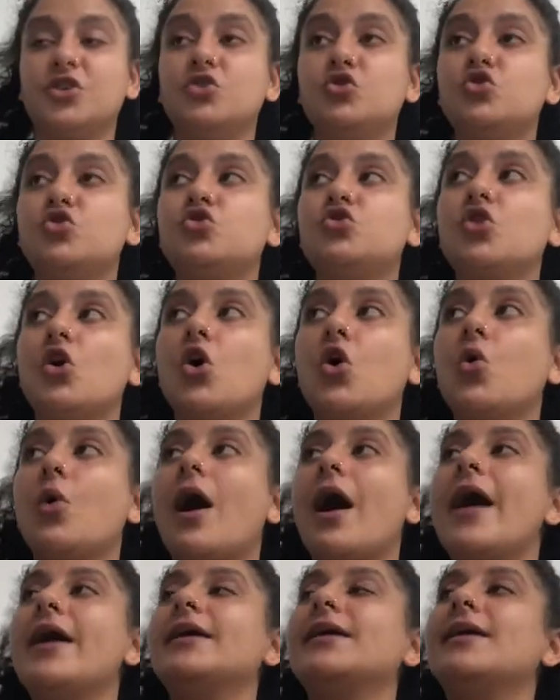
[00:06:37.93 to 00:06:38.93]
So
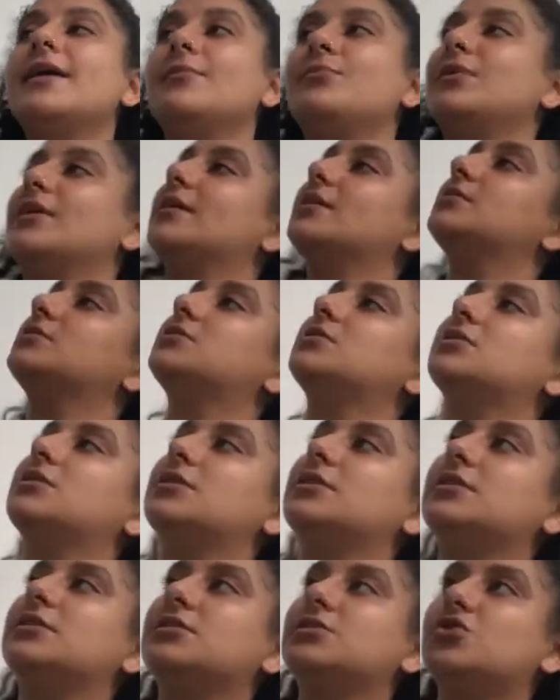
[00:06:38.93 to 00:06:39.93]
I can't begin to
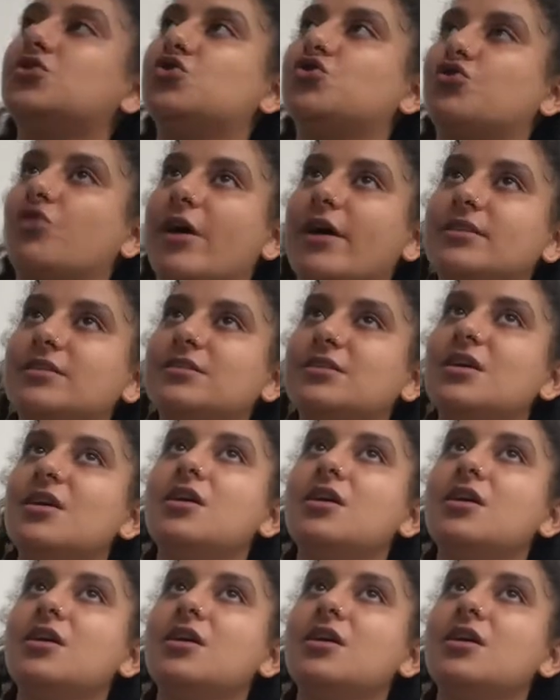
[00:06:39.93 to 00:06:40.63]
stress